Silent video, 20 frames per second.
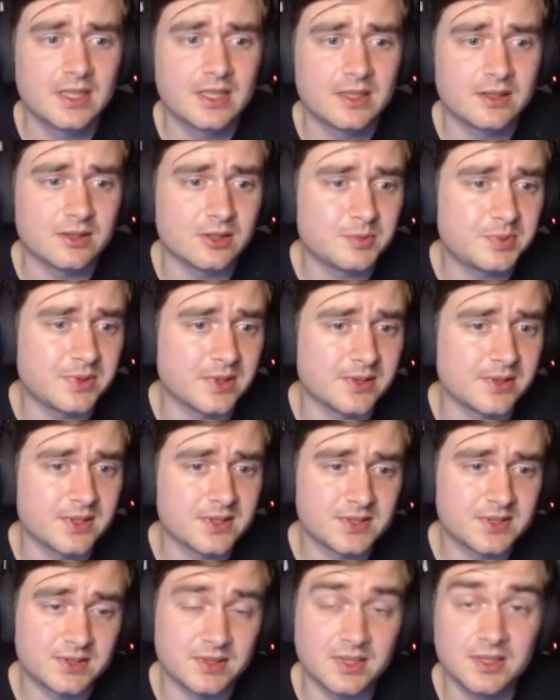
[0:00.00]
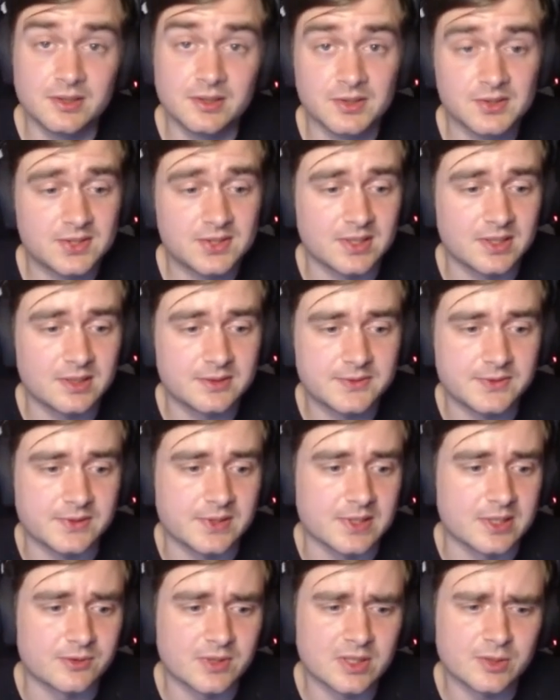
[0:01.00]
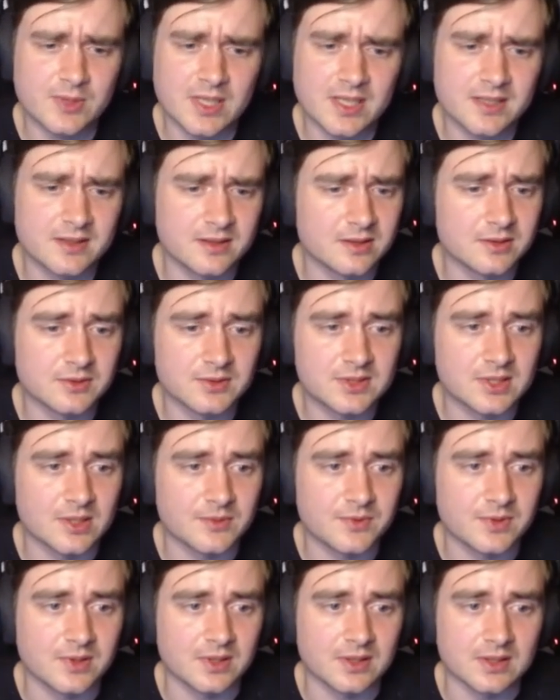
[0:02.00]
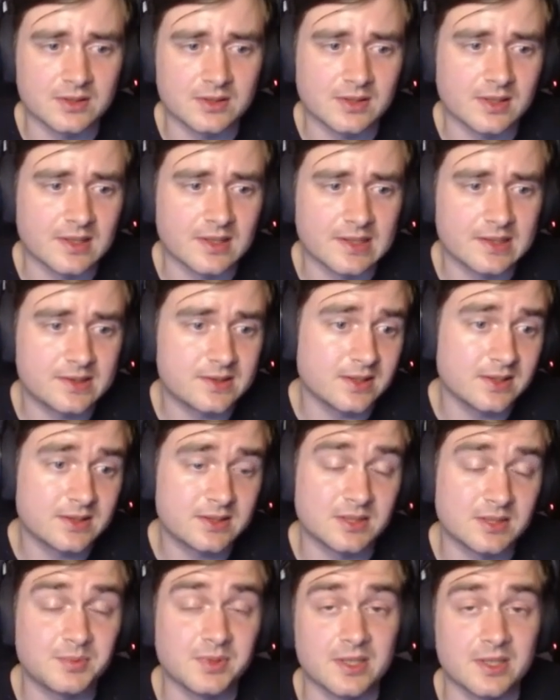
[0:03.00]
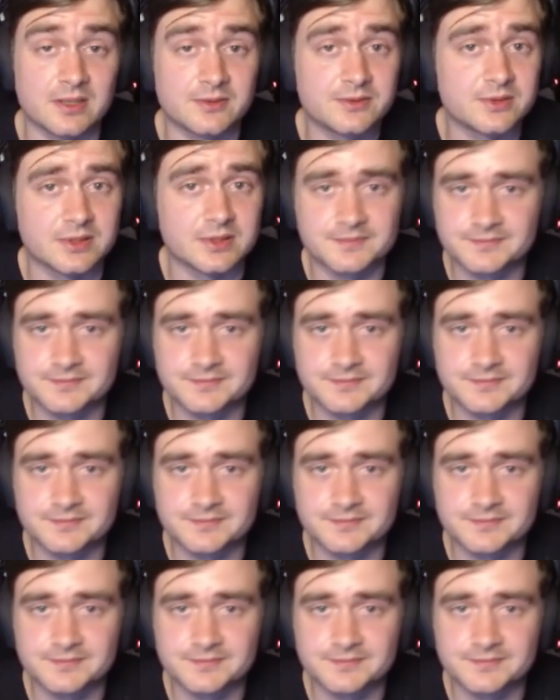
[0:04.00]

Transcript: You play this, heal yourself, then when Dragon into something, it dies, eat the P-Alpha.